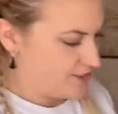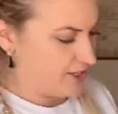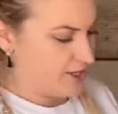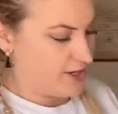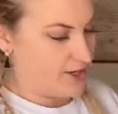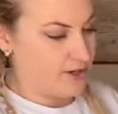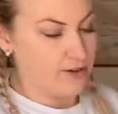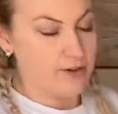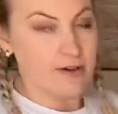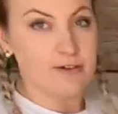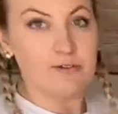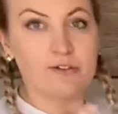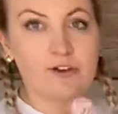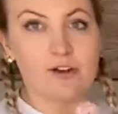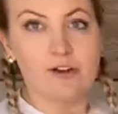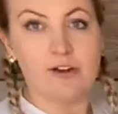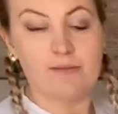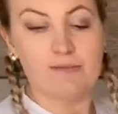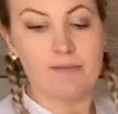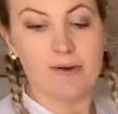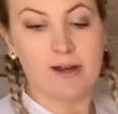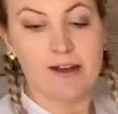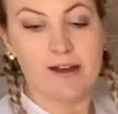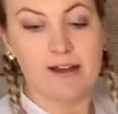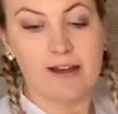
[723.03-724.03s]
I've got
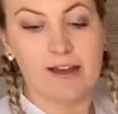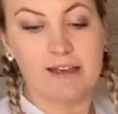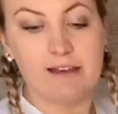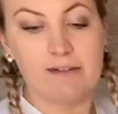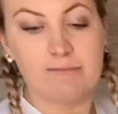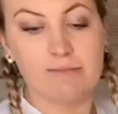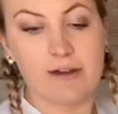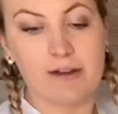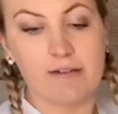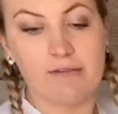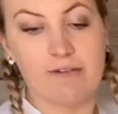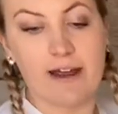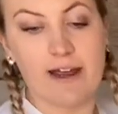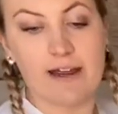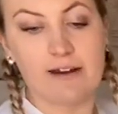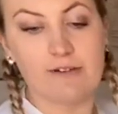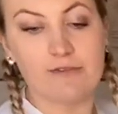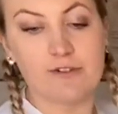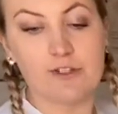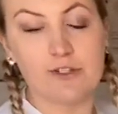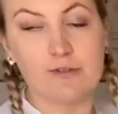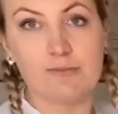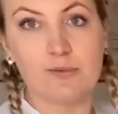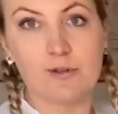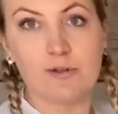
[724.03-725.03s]
my round
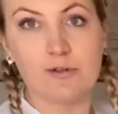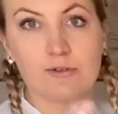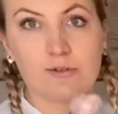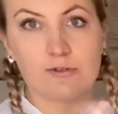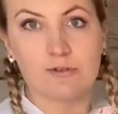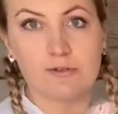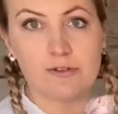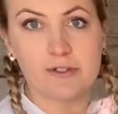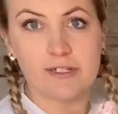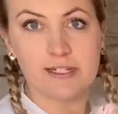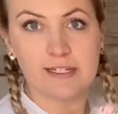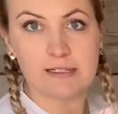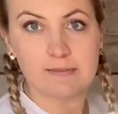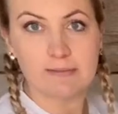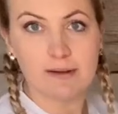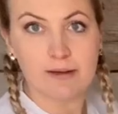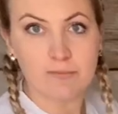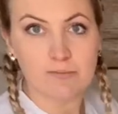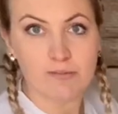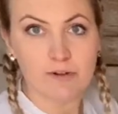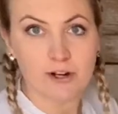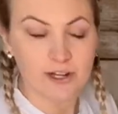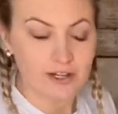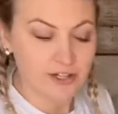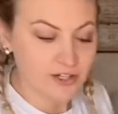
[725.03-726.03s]
small Dixie Belle
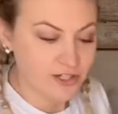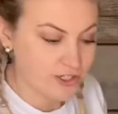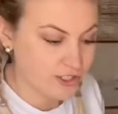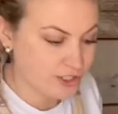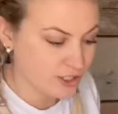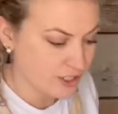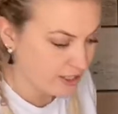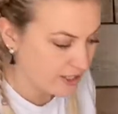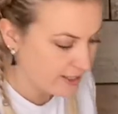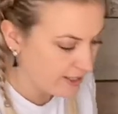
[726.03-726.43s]
brush